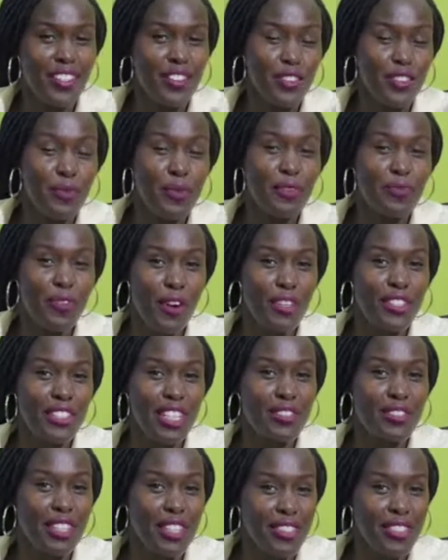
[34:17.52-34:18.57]
a shopping
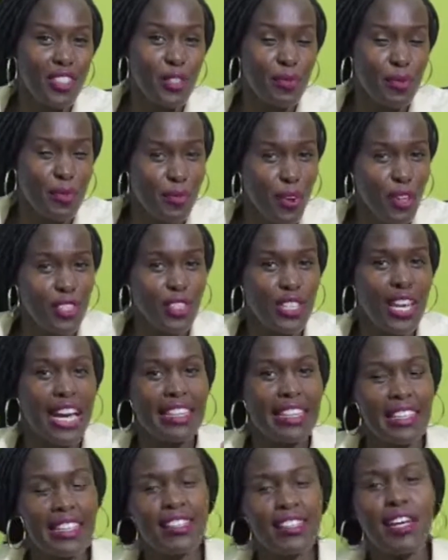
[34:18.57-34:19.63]
voucher, 100,000 shopping voucher,
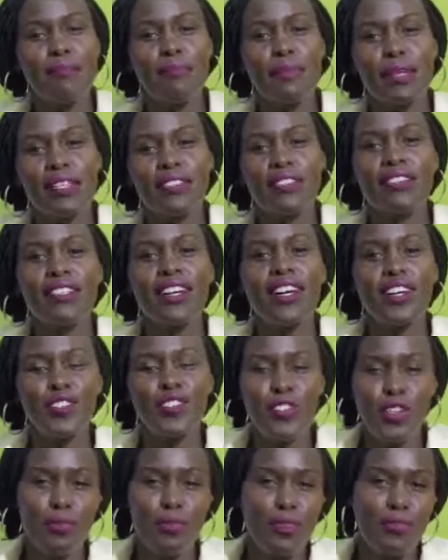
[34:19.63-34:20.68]
and then a meal
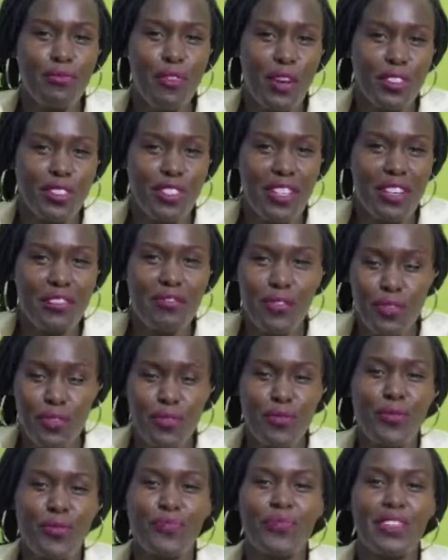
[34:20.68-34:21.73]
shopping voucher for
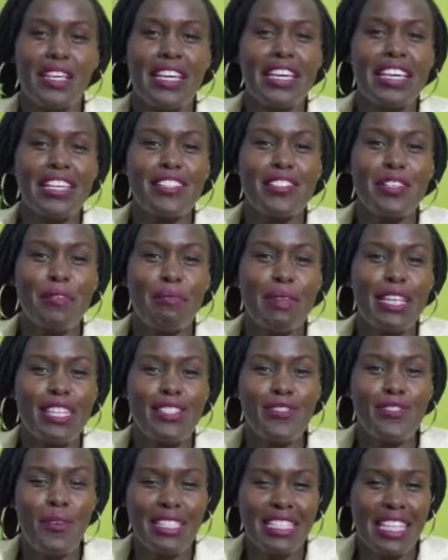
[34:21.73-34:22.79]
2. So
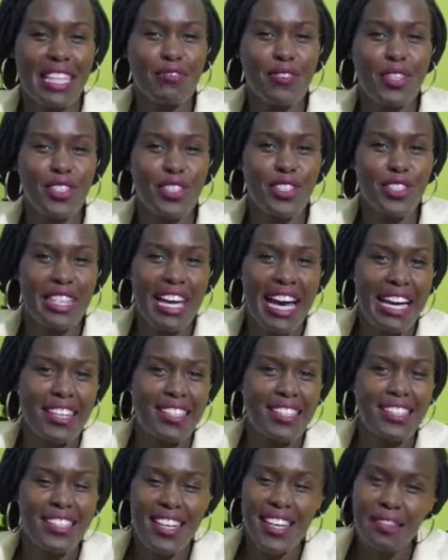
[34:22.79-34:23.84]
please do answer that question,
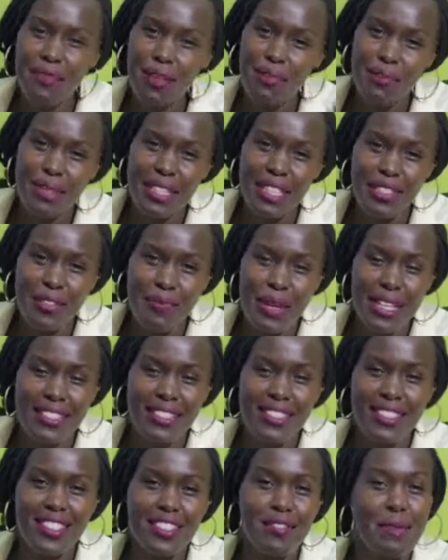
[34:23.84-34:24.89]
and maybe you
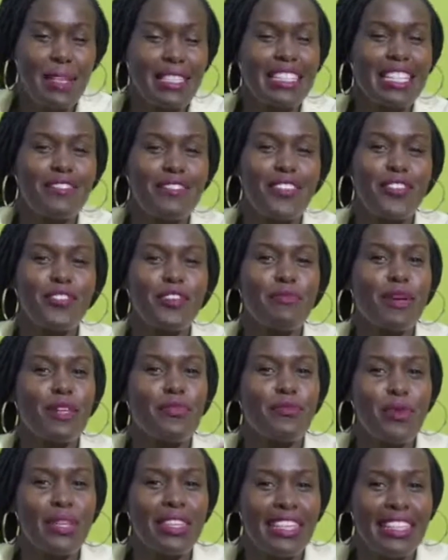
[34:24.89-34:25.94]
might never know, you
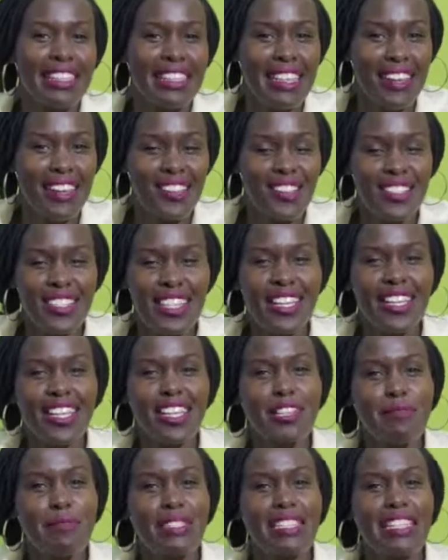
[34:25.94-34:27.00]
might win that lunch.
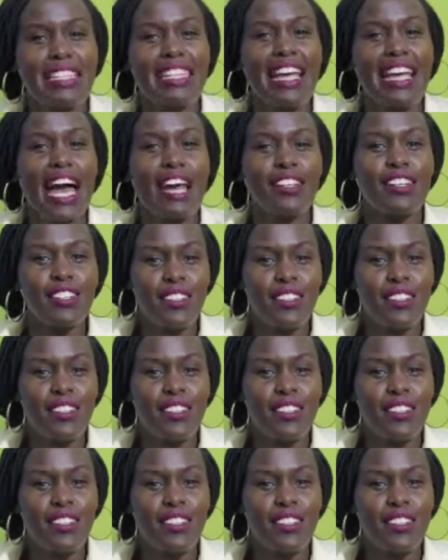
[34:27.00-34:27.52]
You might get an